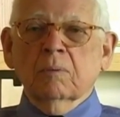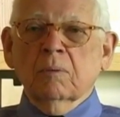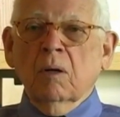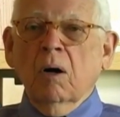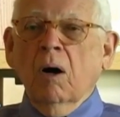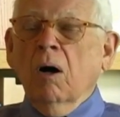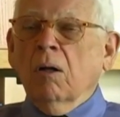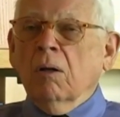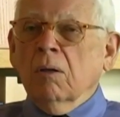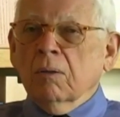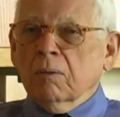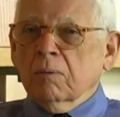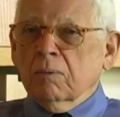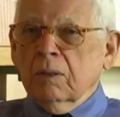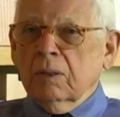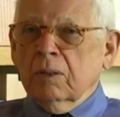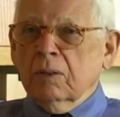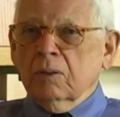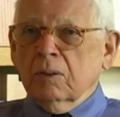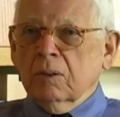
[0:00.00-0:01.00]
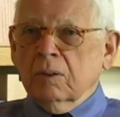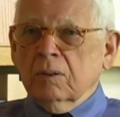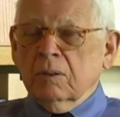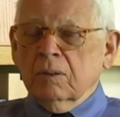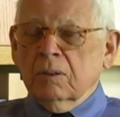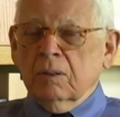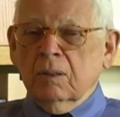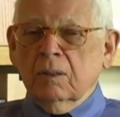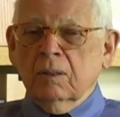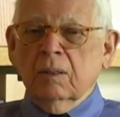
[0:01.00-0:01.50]
all
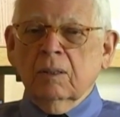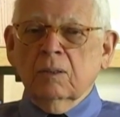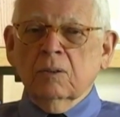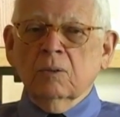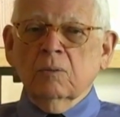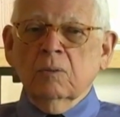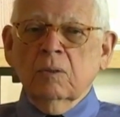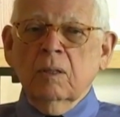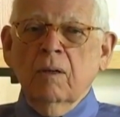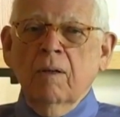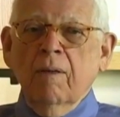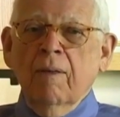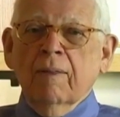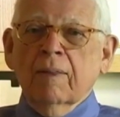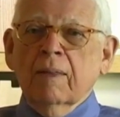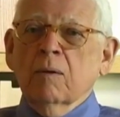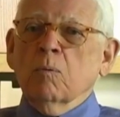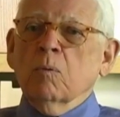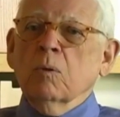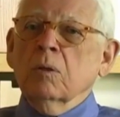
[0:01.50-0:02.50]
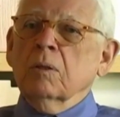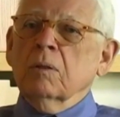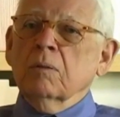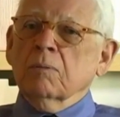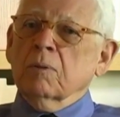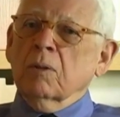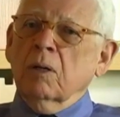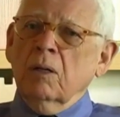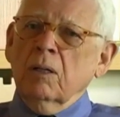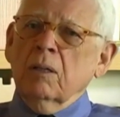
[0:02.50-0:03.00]
religious history, the Word
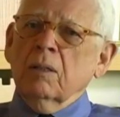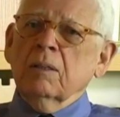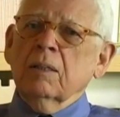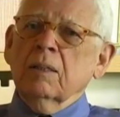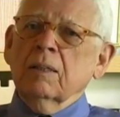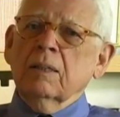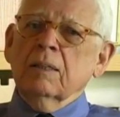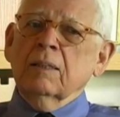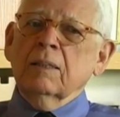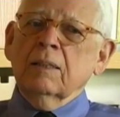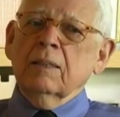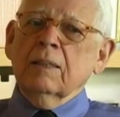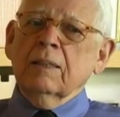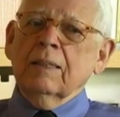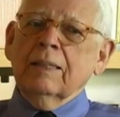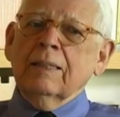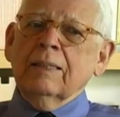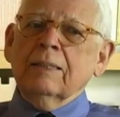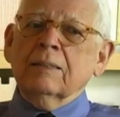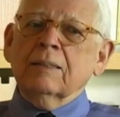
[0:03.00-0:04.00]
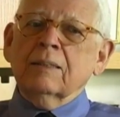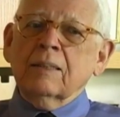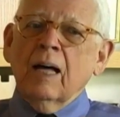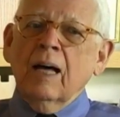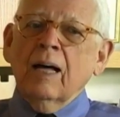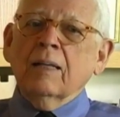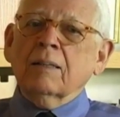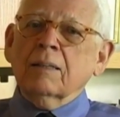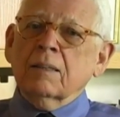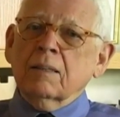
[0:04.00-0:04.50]
of God, it is
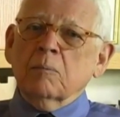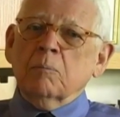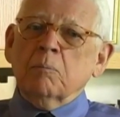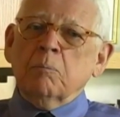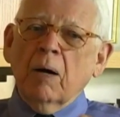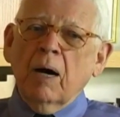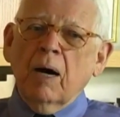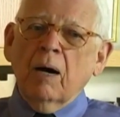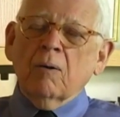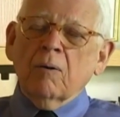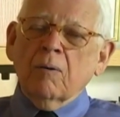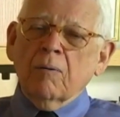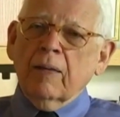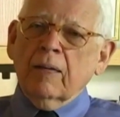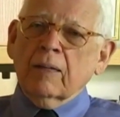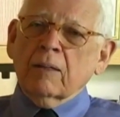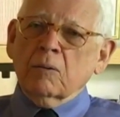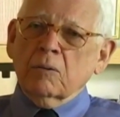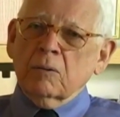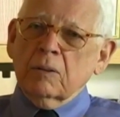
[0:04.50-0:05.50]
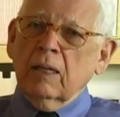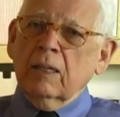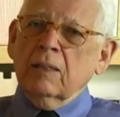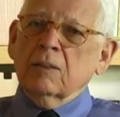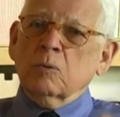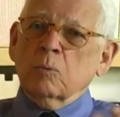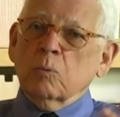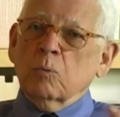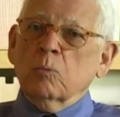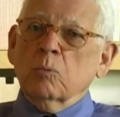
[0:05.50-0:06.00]
that power that
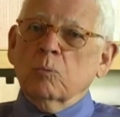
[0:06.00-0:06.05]
creates